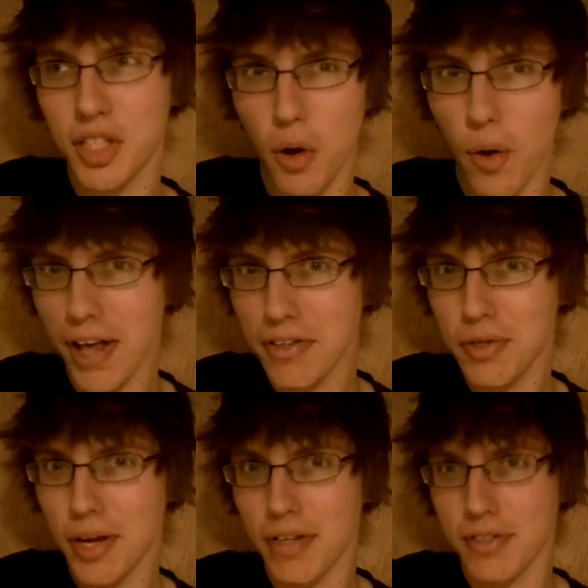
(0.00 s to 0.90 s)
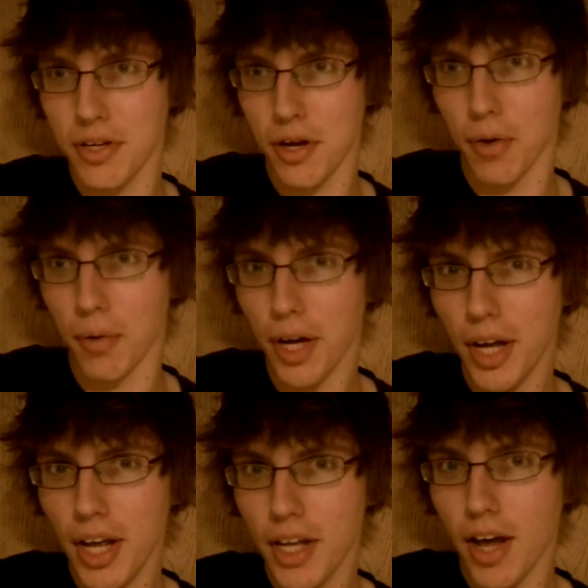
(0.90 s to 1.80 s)
So, as you guys know,
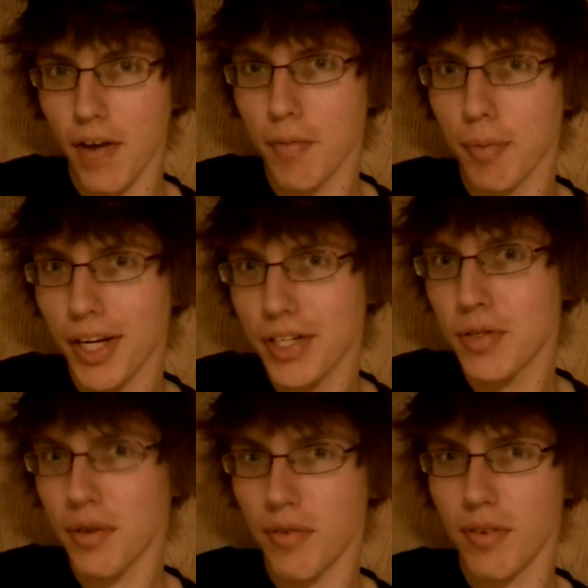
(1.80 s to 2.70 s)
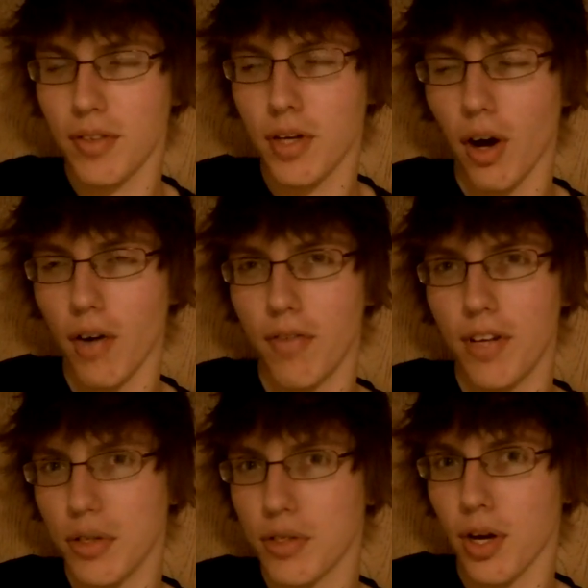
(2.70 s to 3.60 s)
I've been planning to do a
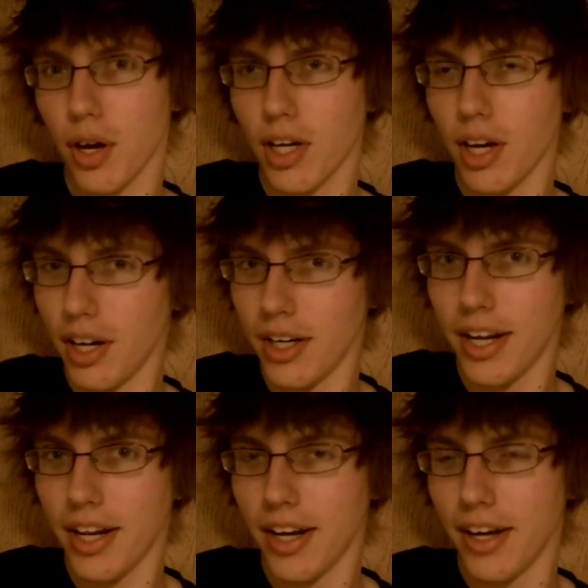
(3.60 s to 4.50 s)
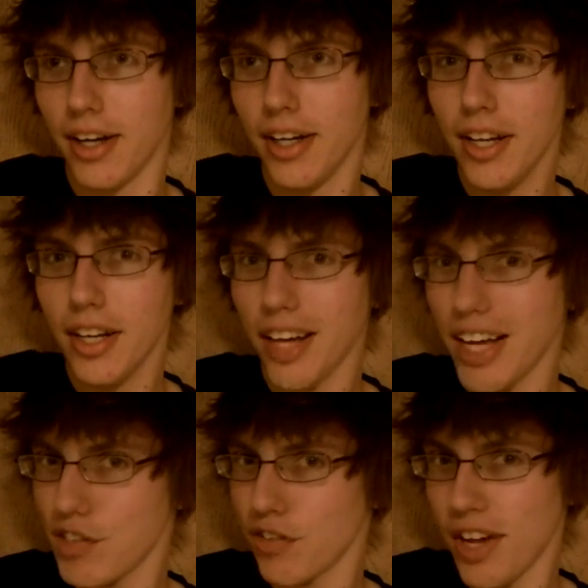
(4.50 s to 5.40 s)
video talk on a
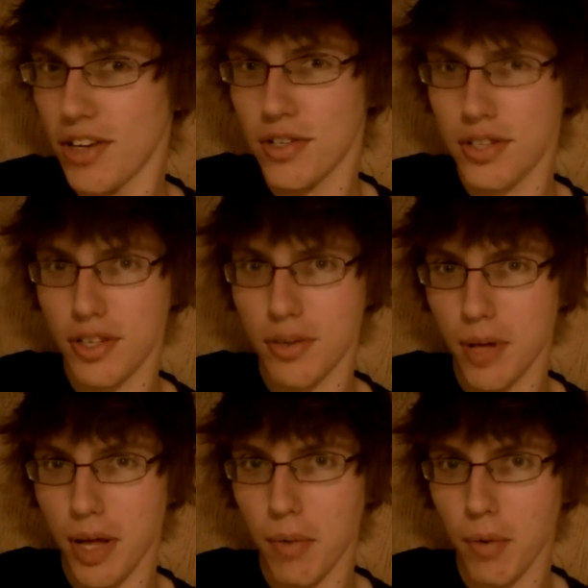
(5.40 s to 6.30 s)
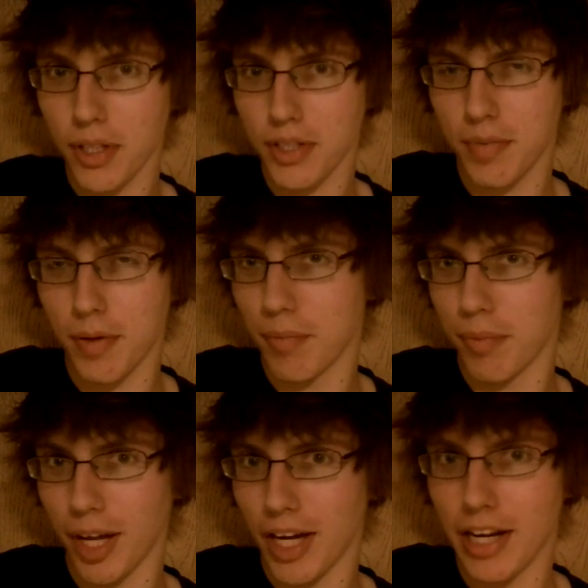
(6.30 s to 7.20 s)
classification system that I've been
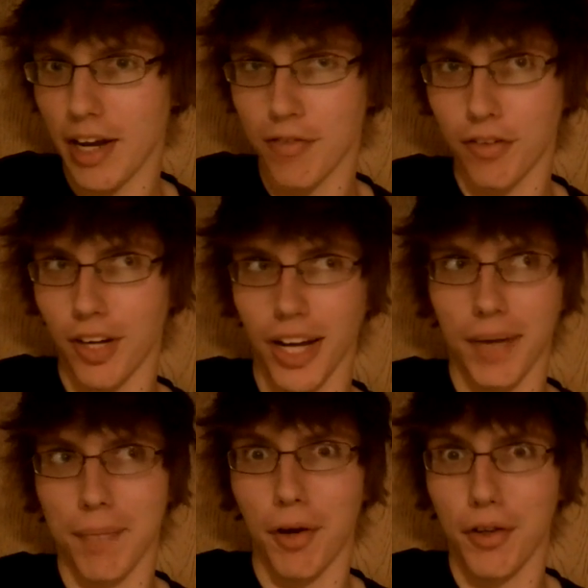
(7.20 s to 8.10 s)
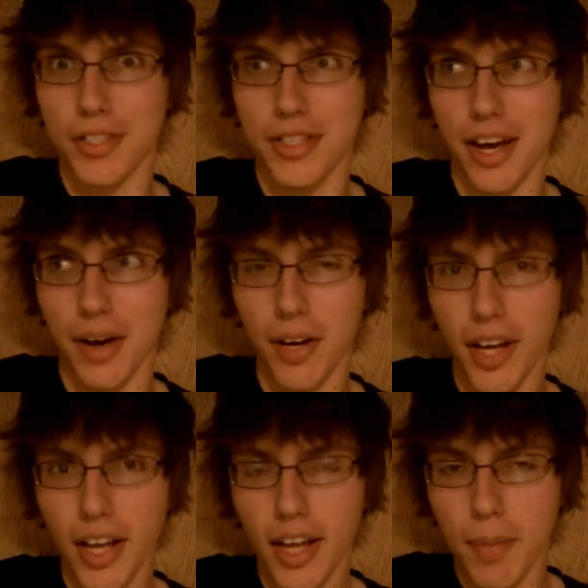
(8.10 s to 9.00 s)
planning out for like months now,
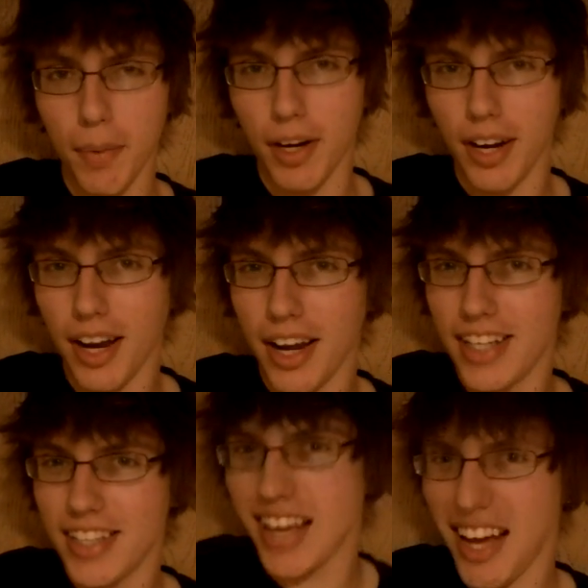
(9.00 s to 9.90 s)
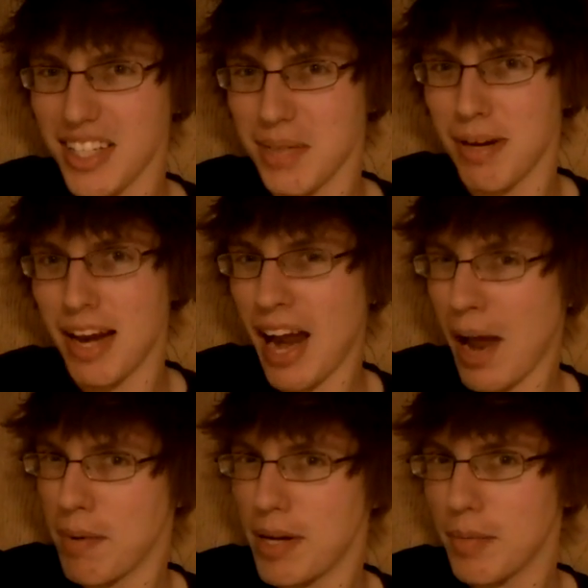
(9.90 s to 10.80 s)
but it hasn't been
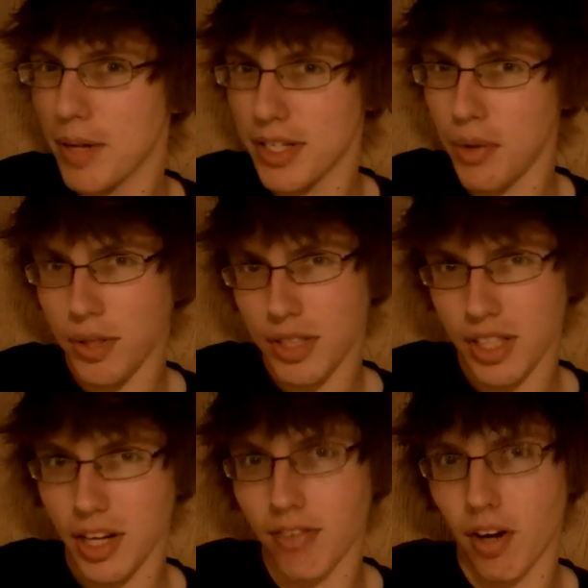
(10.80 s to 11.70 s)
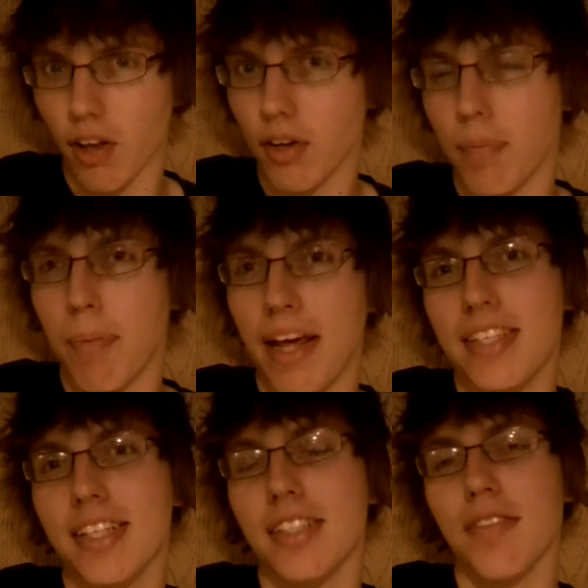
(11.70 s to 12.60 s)
happening because I wanted to cover other
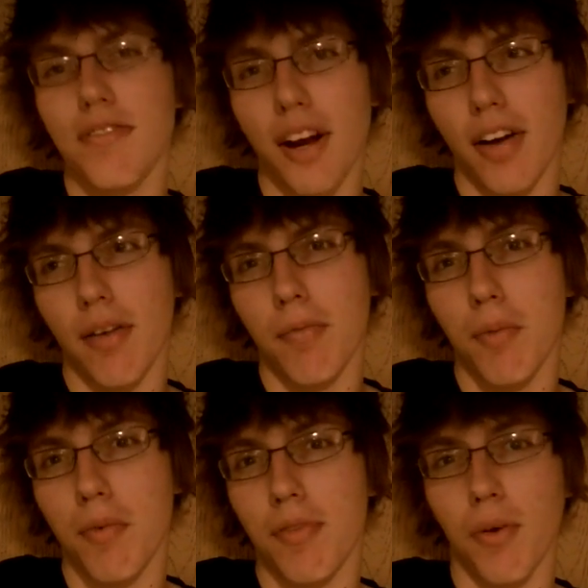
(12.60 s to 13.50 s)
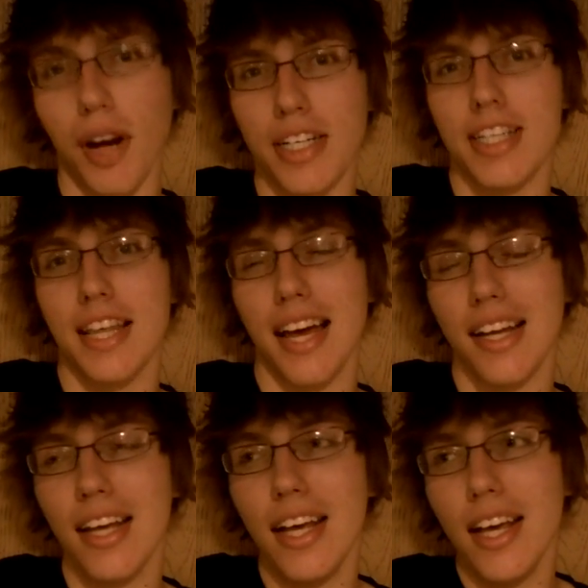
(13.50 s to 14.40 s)
basics of Fire Emblem before I did that.